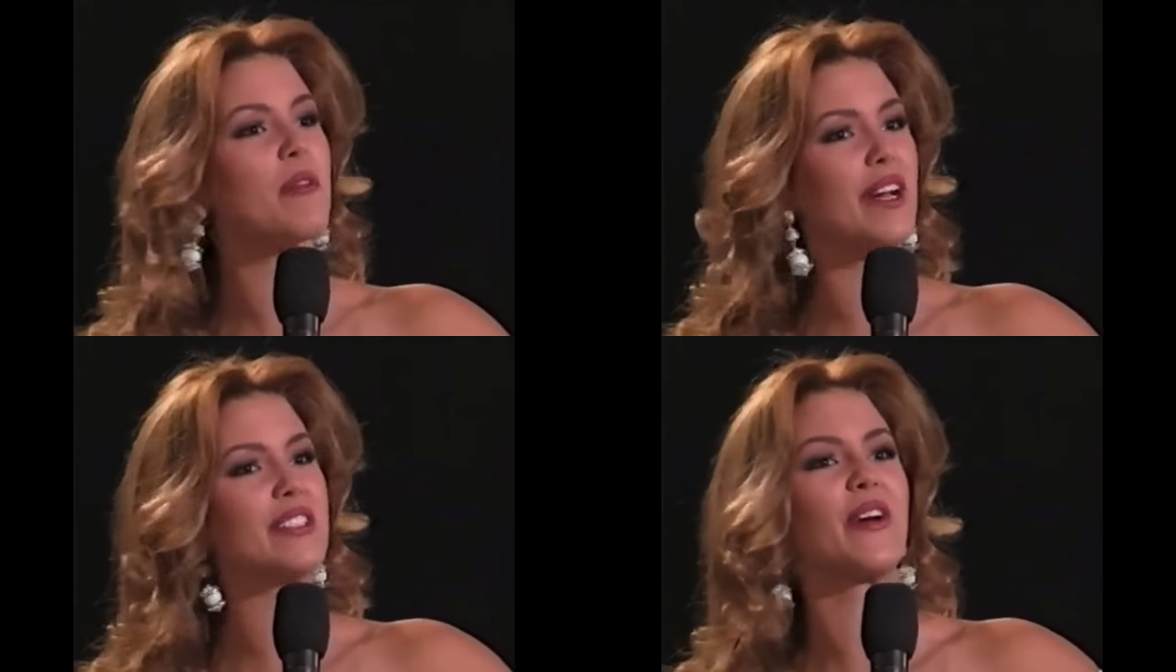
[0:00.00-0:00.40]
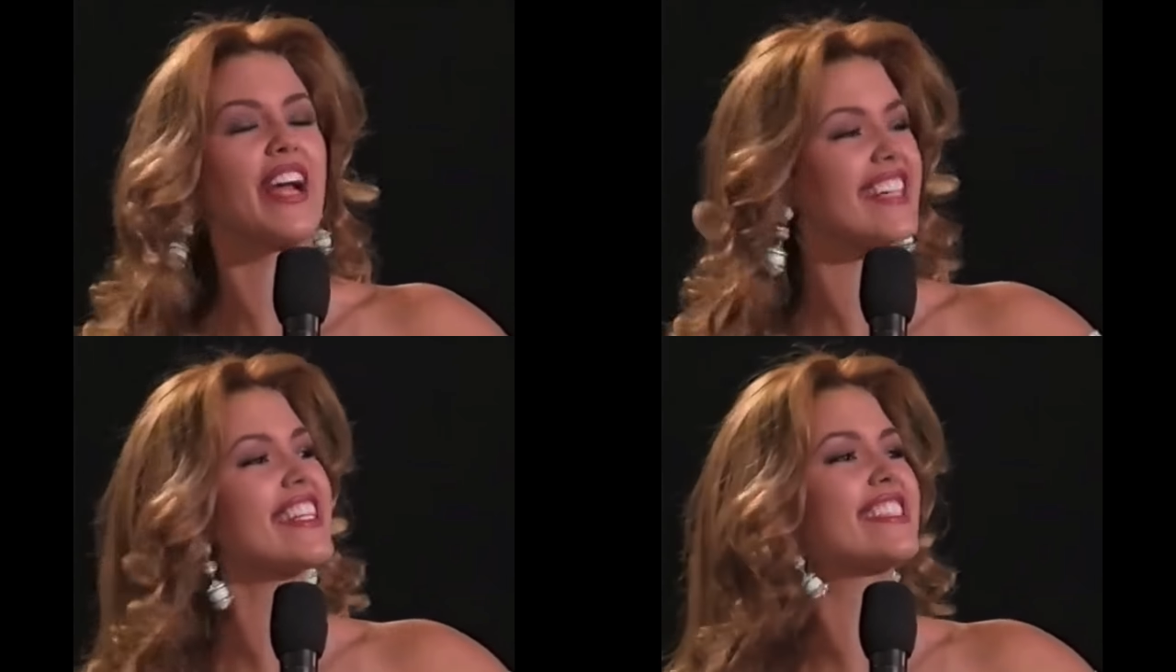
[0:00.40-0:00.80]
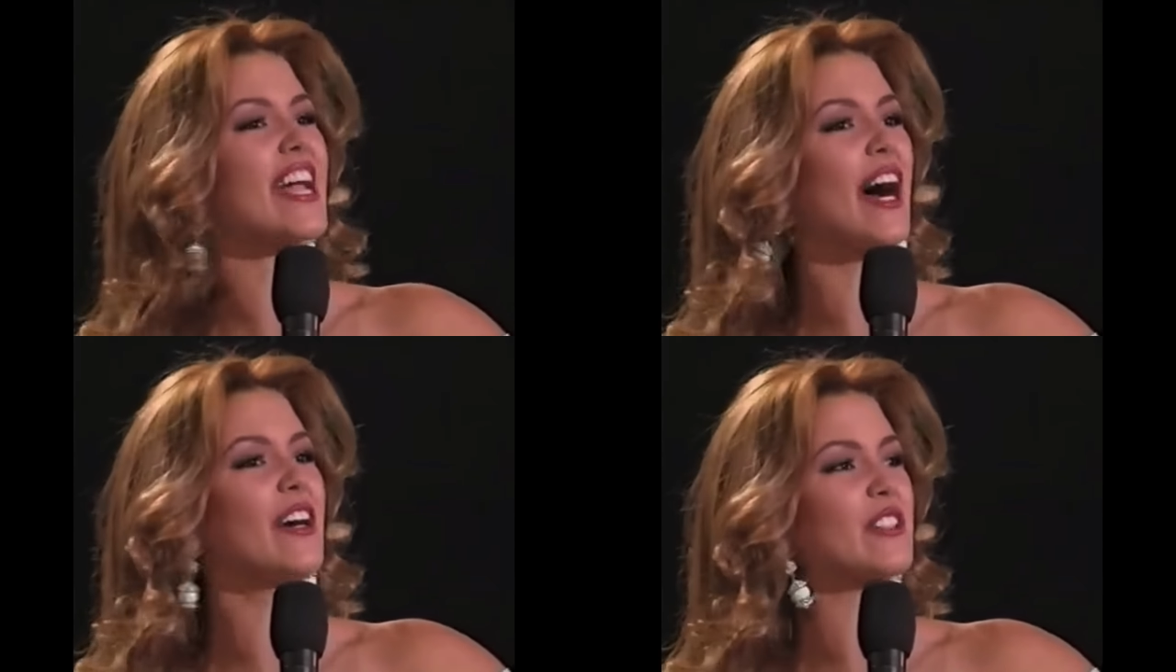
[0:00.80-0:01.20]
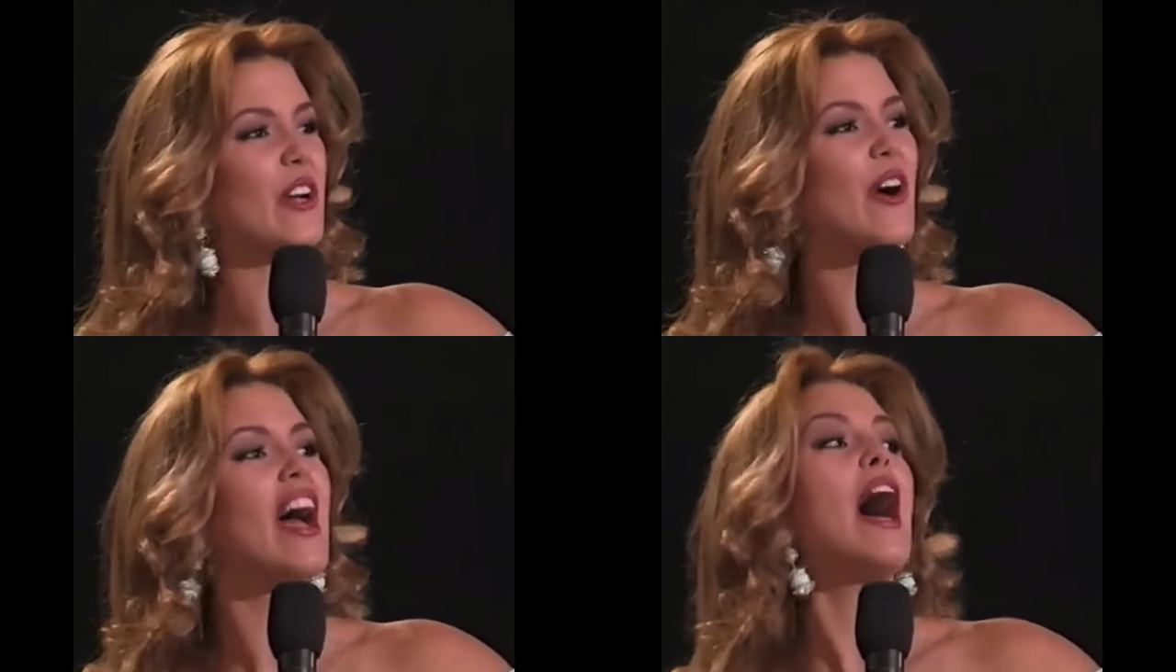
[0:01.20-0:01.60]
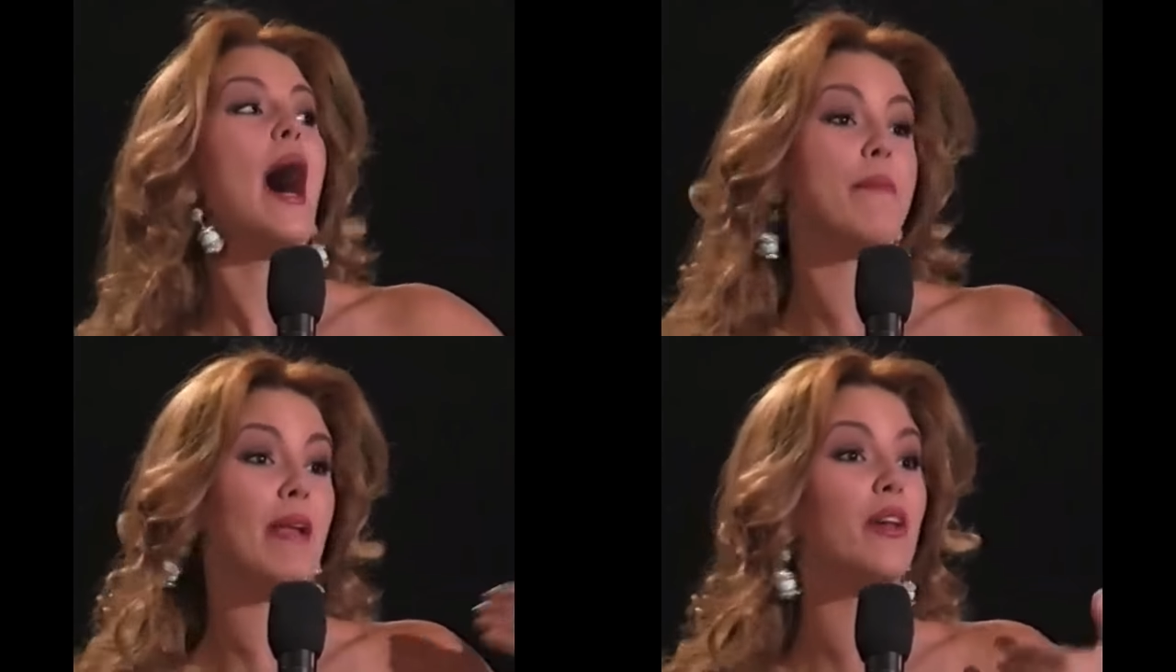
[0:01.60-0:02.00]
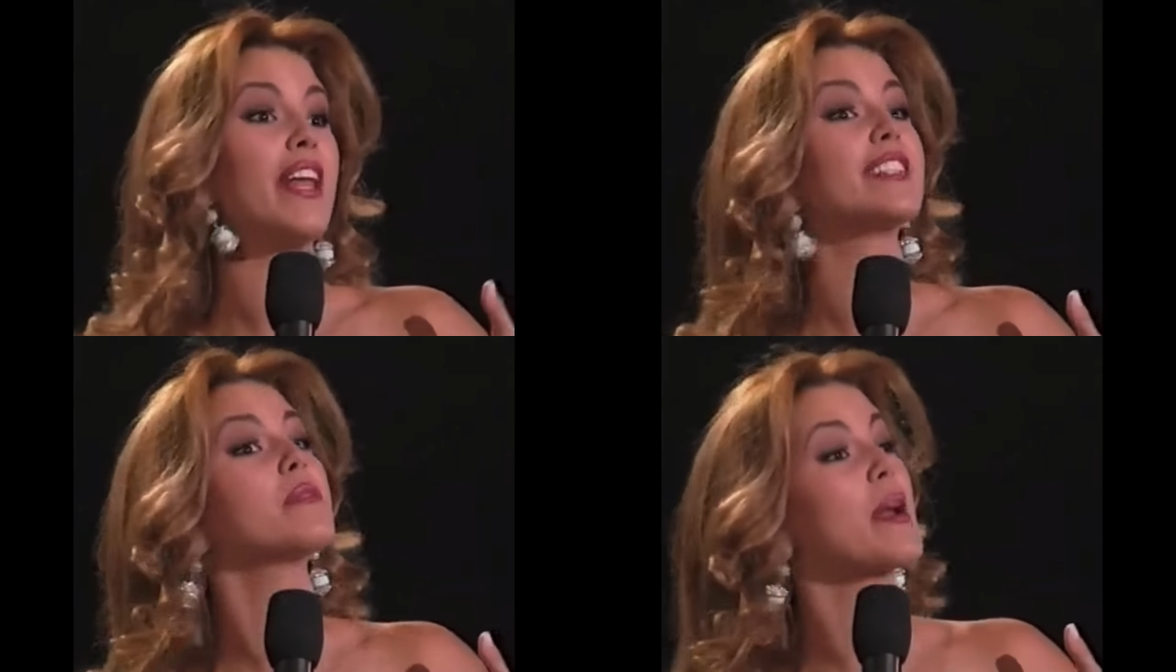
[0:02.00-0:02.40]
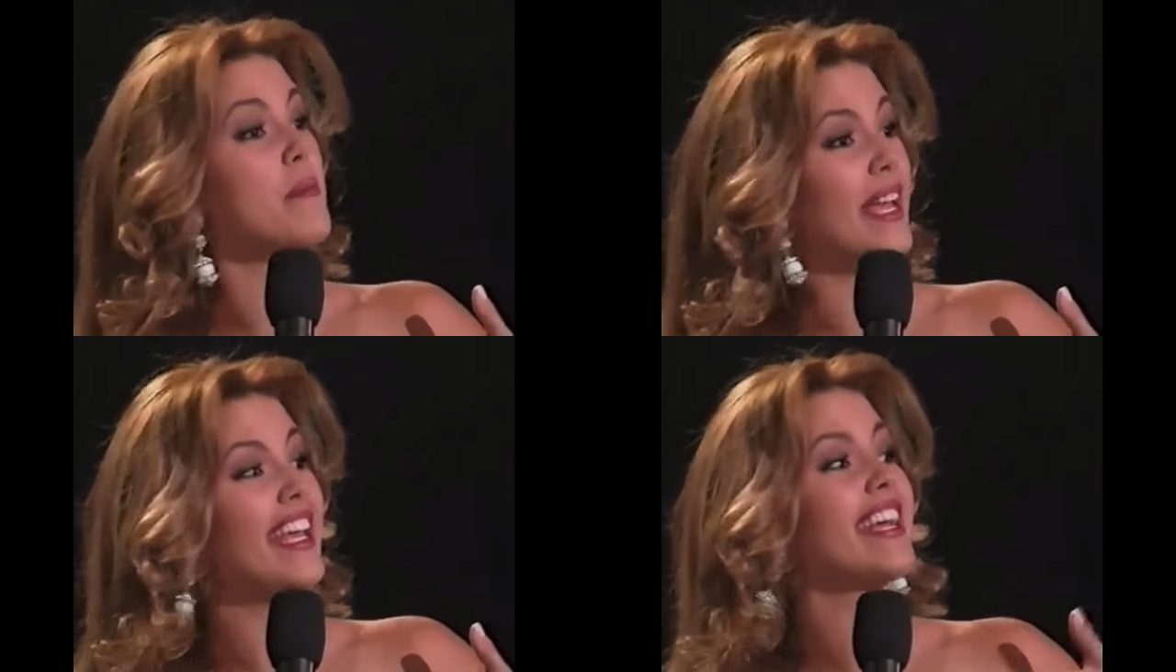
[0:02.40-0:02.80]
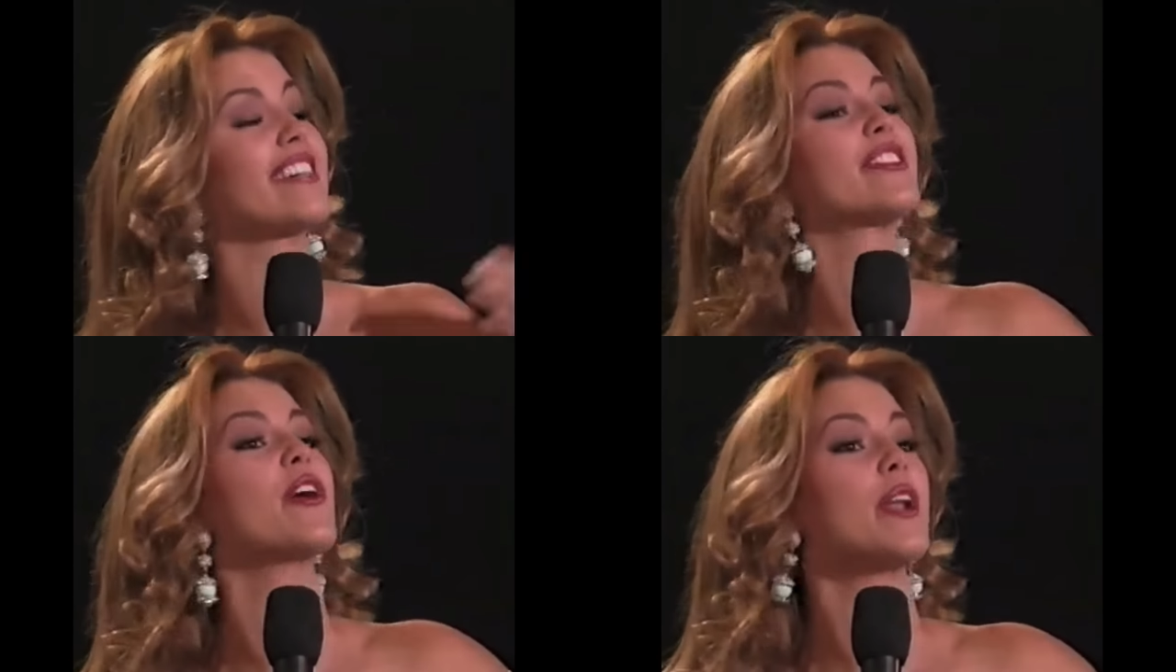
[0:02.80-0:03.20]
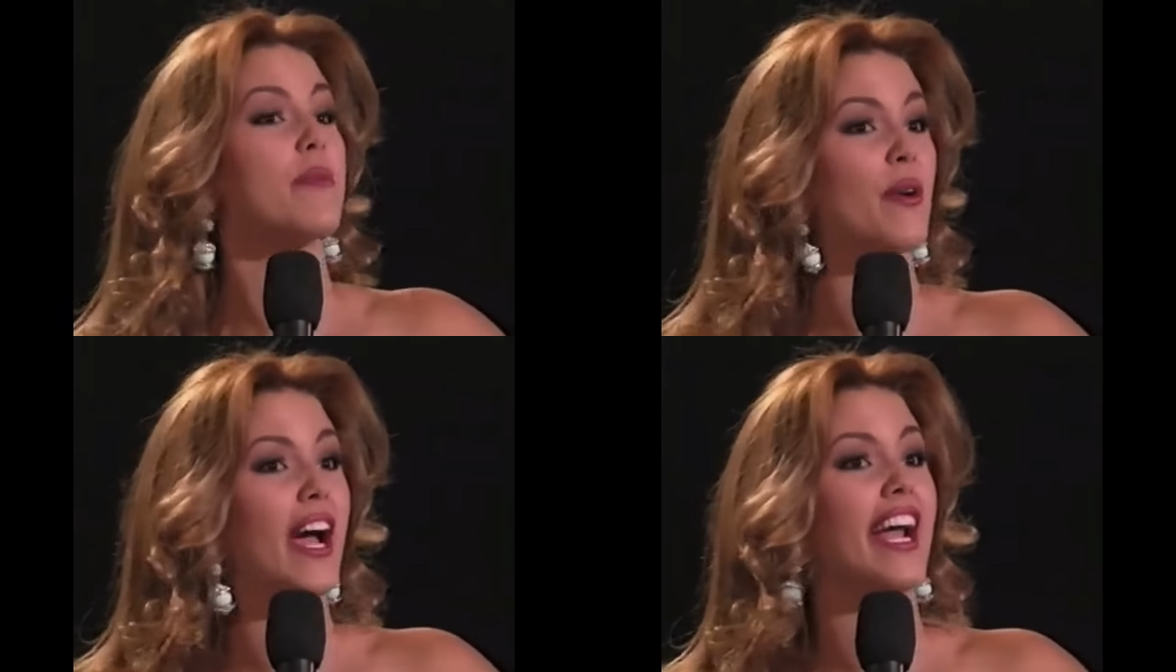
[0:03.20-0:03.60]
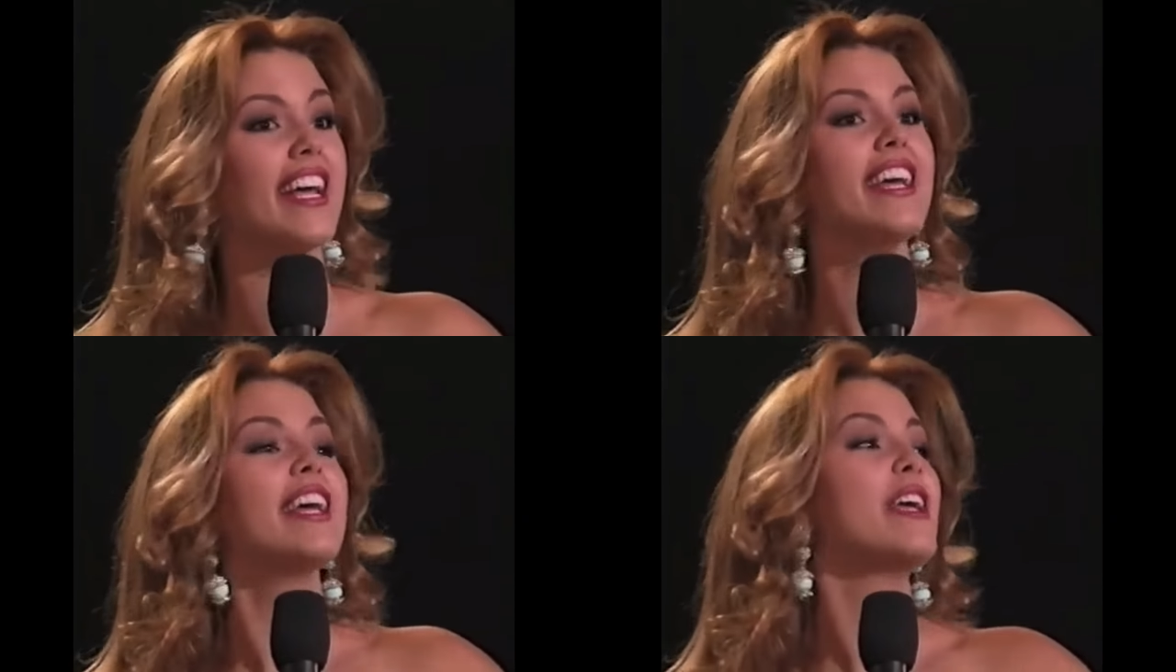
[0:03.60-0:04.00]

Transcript: translated slightly differently from how she actually delivered it,